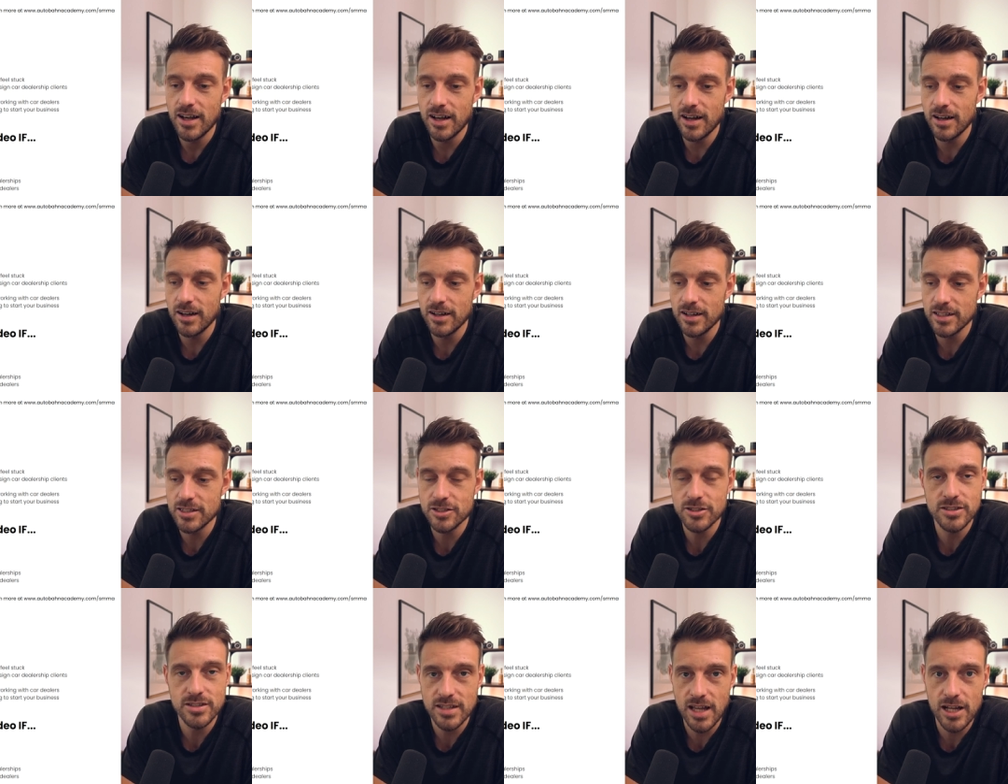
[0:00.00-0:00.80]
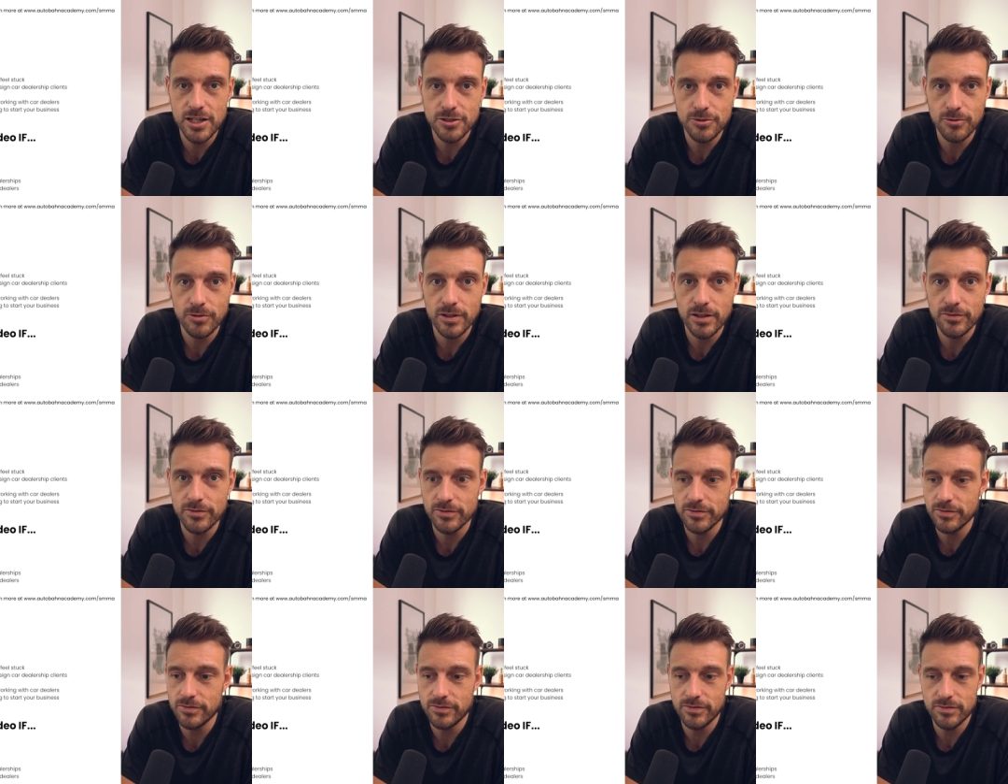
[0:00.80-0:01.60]
uh, it's just natural
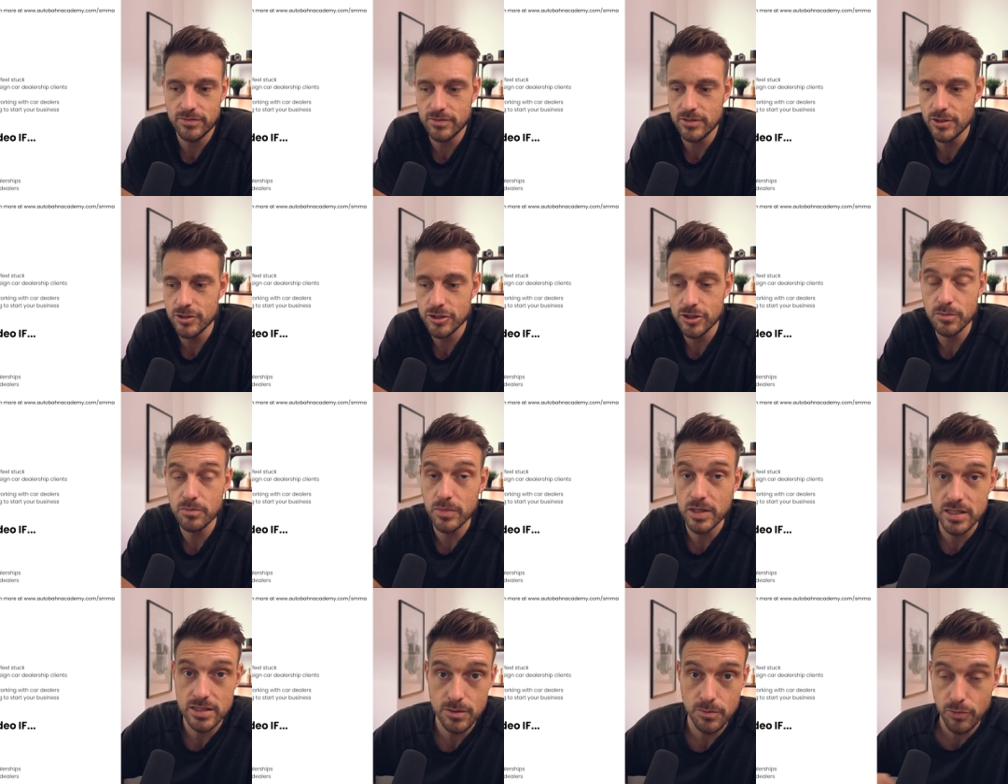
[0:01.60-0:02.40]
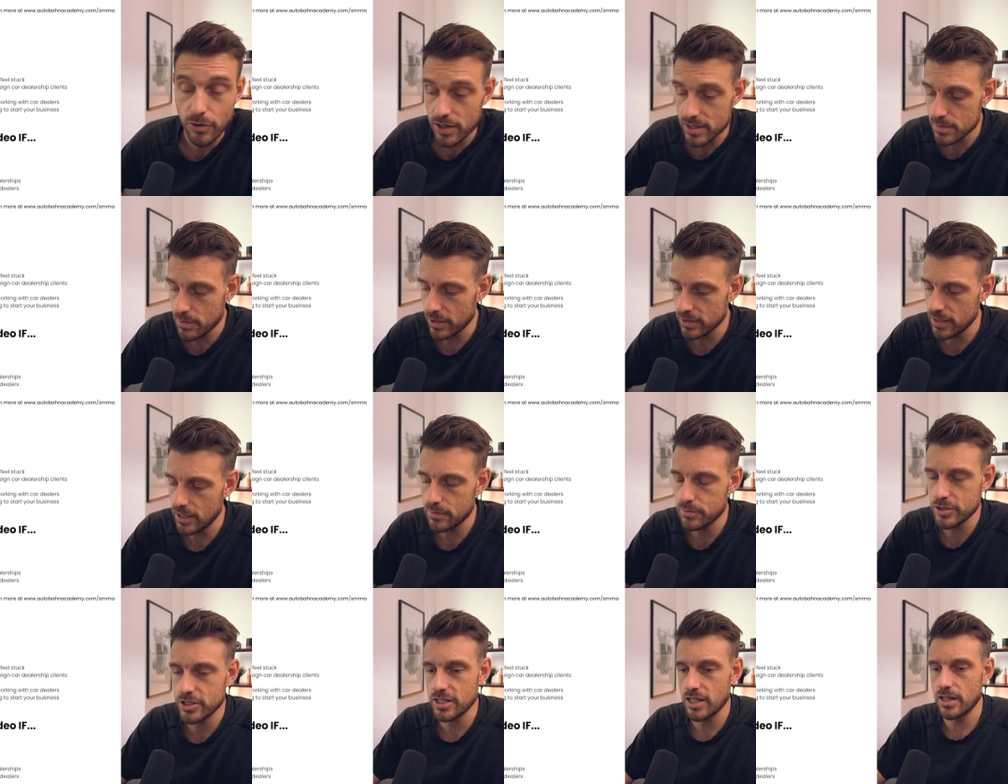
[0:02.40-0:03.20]
if you shouldn't be surprised about
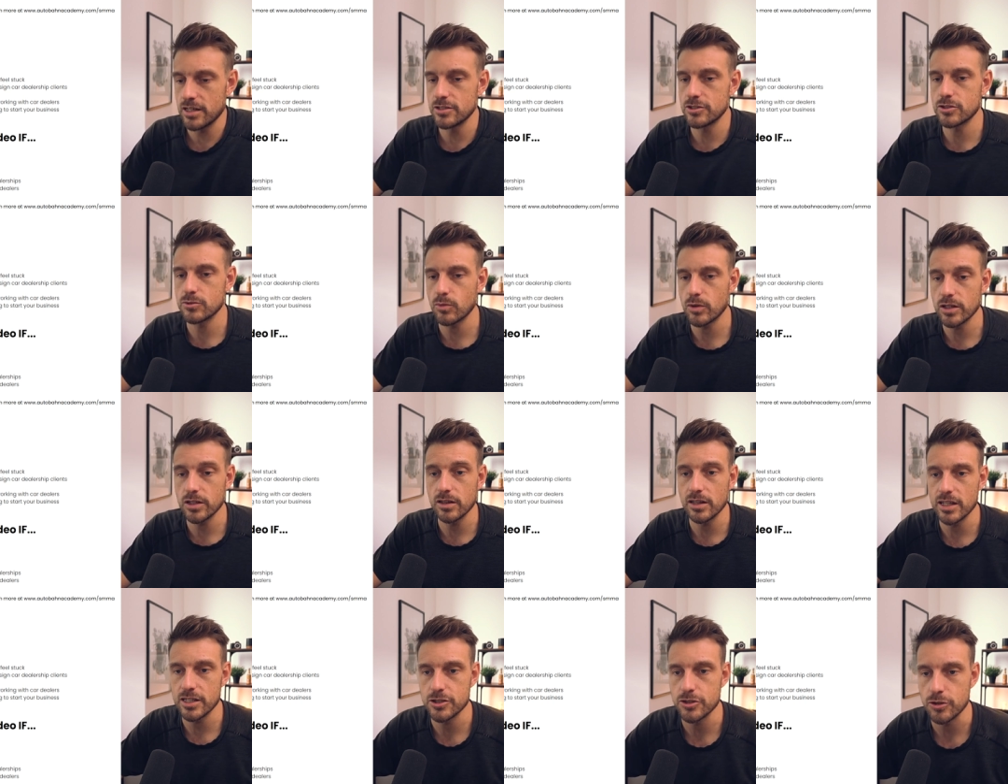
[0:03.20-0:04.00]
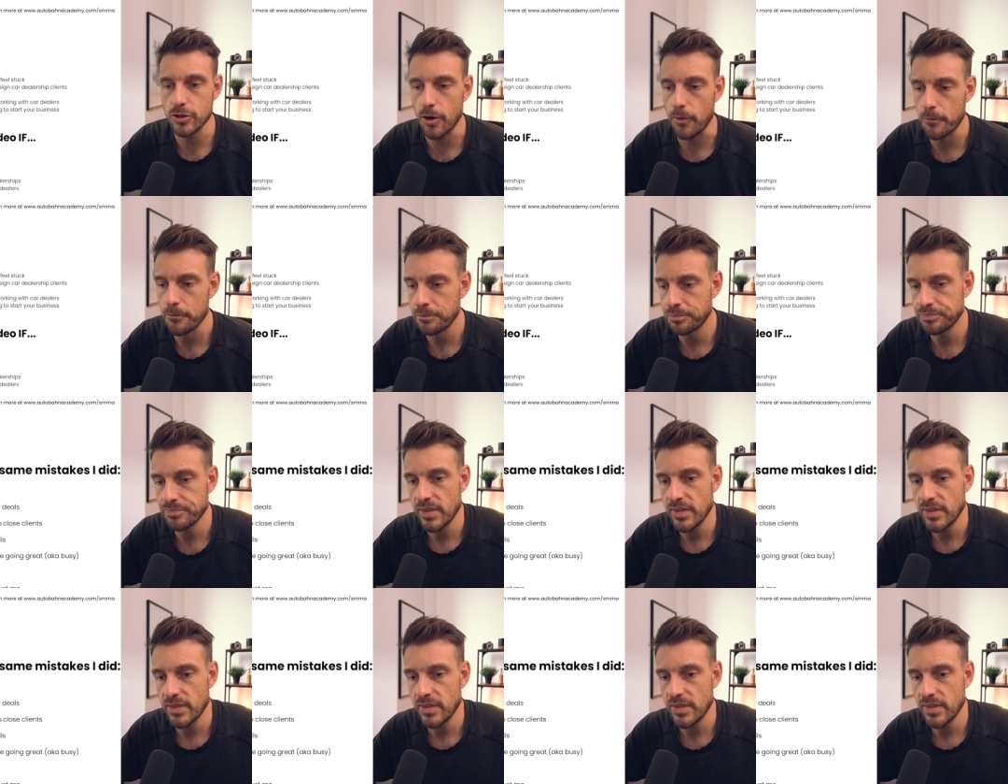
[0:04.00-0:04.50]
that but i just wanted to let you know